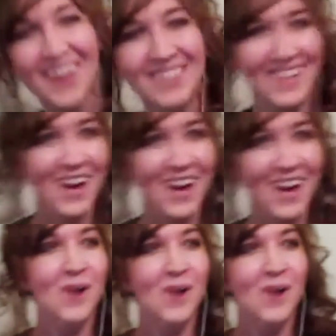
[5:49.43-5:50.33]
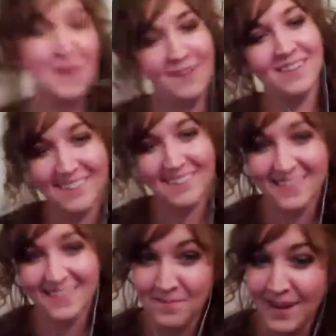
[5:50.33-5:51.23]
be. One of my favorite
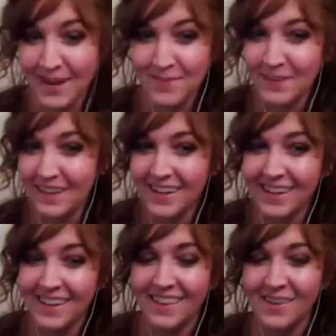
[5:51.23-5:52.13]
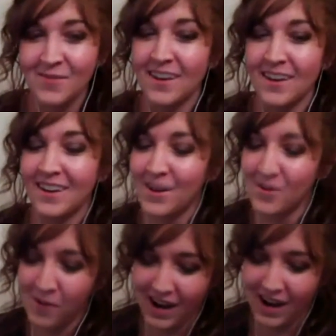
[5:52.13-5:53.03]
scenes might be the one
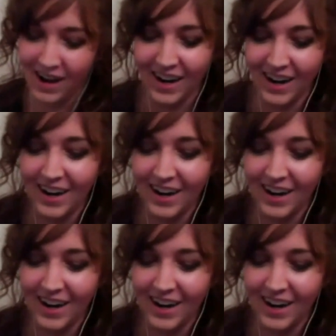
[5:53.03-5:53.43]
where